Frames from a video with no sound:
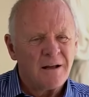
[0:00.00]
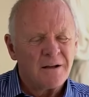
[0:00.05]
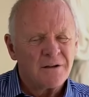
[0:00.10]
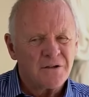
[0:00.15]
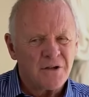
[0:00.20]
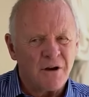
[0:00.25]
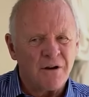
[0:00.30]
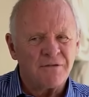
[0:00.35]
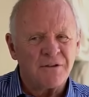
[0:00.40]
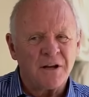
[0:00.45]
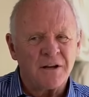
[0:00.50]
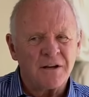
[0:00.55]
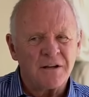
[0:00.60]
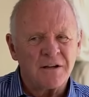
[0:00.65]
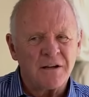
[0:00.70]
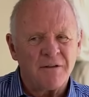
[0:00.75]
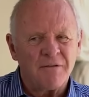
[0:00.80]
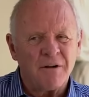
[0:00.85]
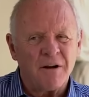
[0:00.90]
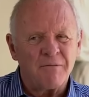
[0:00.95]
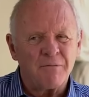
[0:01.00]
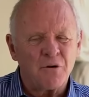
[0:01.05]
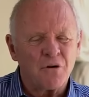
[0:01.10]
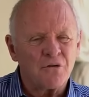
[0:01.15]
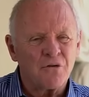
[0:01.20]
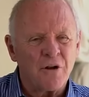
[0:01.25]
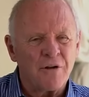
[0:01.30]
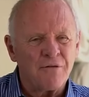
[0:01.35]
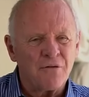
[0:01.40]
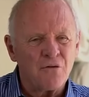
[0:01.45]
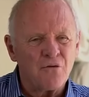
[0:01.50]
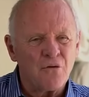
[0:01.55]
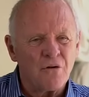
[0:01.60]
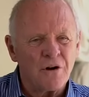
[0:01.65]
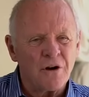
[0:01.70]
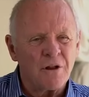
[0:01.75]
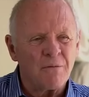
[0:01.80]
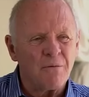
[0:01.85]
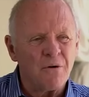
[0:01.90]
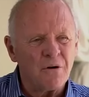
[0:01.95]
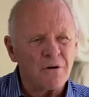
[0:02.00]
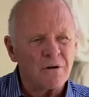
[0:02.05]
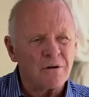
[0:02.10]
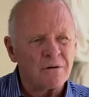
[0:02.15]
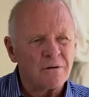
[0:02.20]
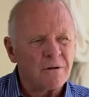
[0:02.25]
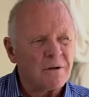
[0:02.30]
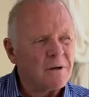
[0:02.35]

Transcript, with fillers: So I've done it. I've broken every rule in the book,